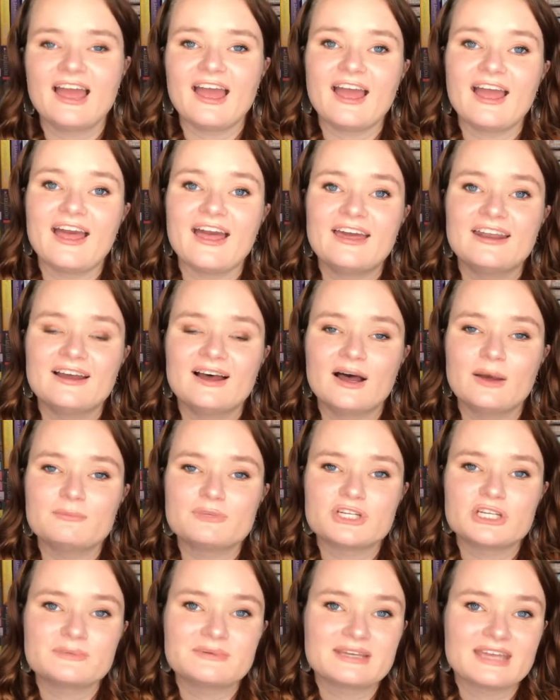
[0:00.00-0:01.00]
And um,
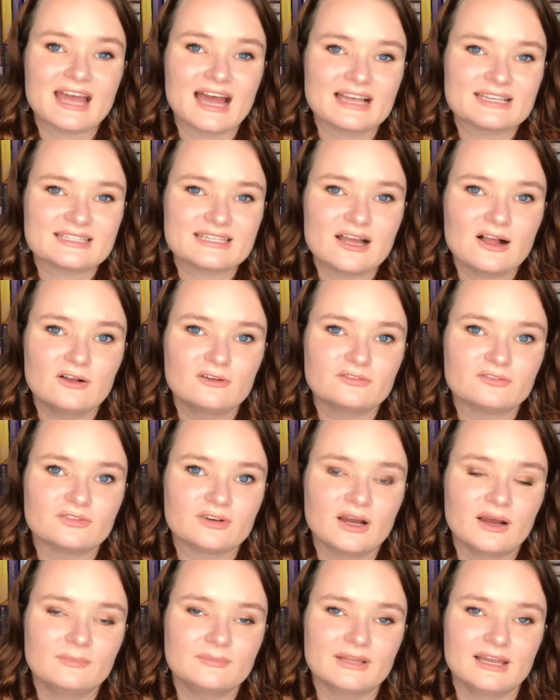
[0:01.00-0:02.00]
she's been cast out
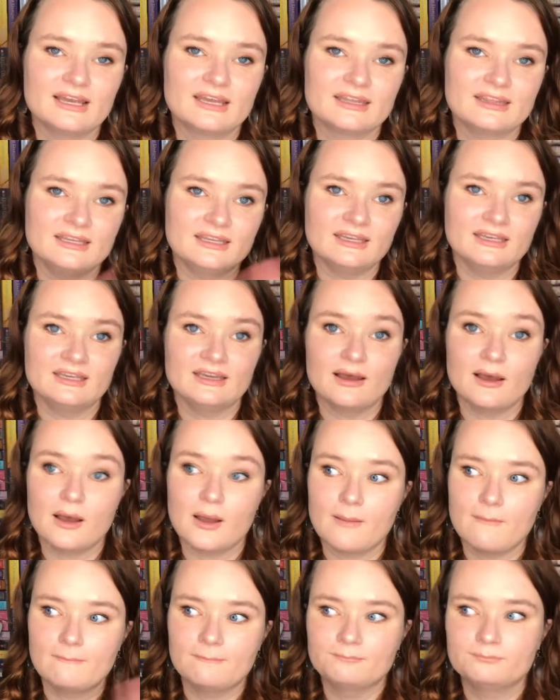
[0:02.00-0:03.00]
from like the
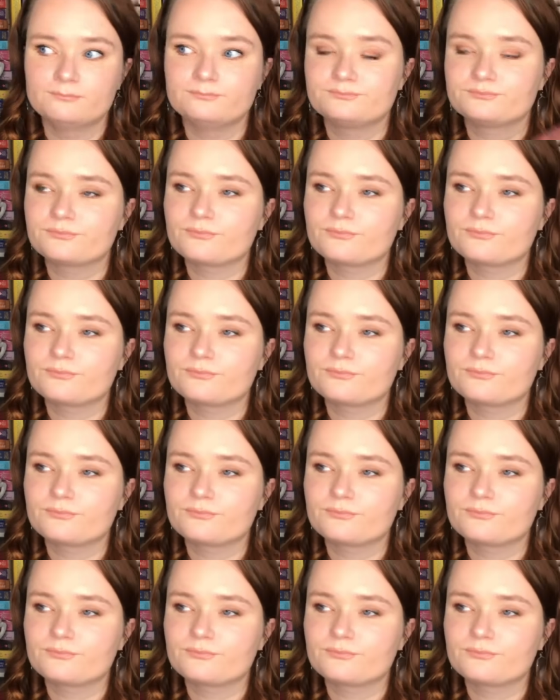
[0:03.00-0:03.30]
um,